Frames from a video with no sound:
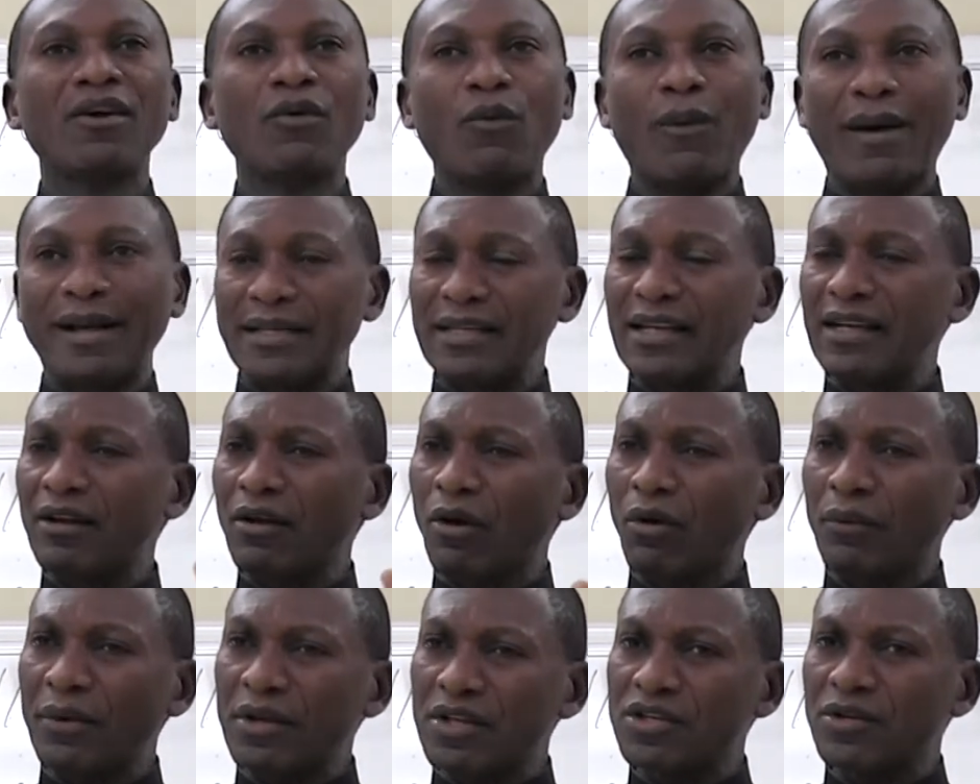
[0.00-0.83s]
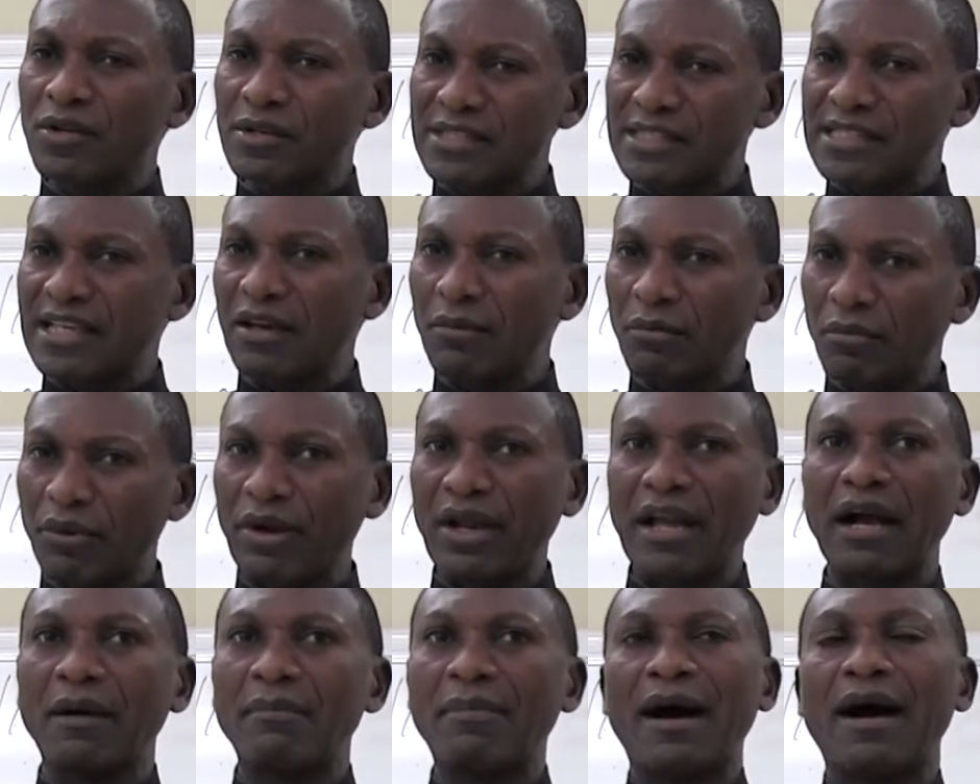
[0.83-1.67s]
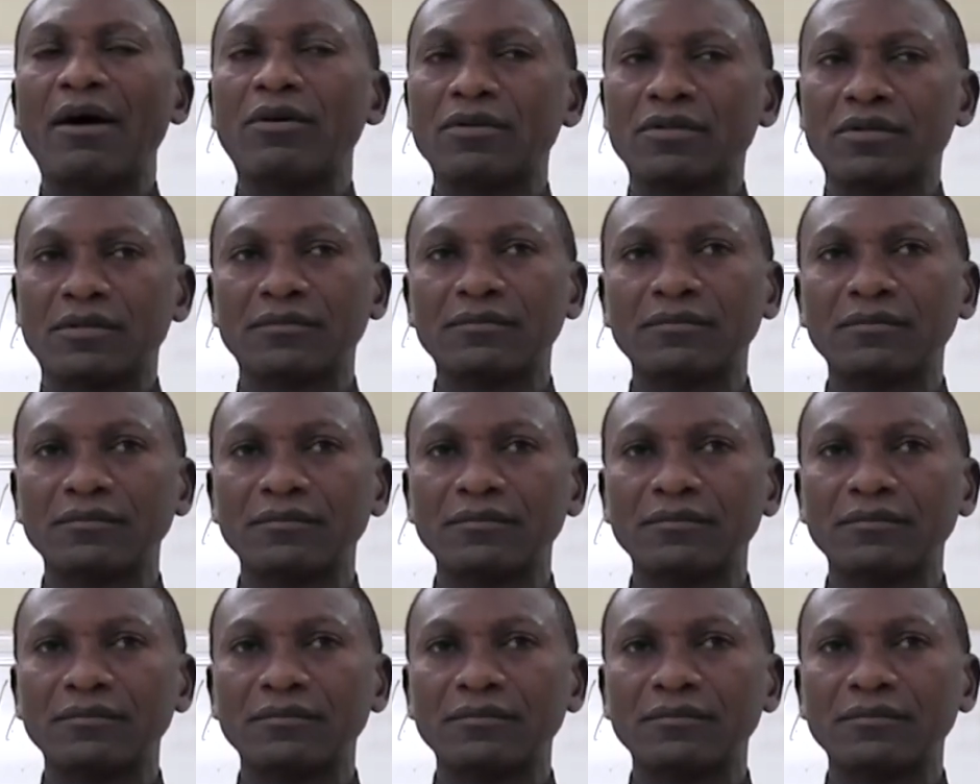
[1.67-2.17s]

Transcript: What did original sin bring about?